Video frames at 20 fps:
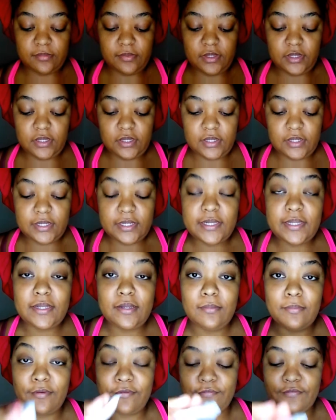be
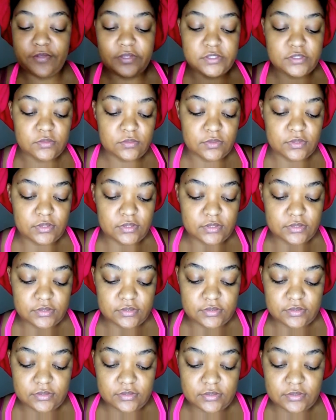cleaning my face with
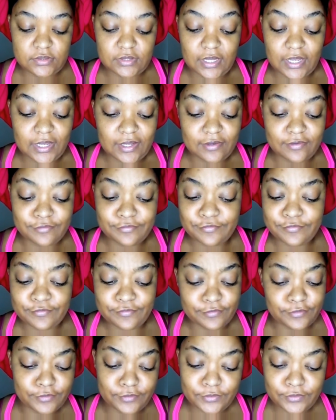this because I
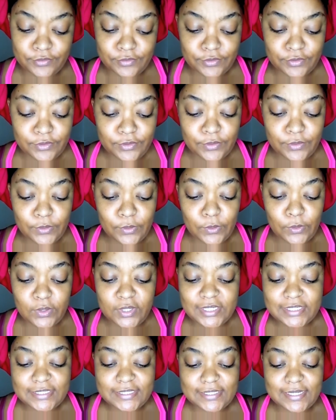have
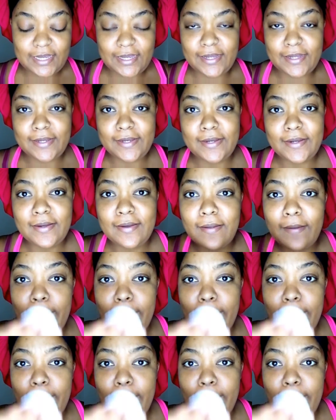oily skin.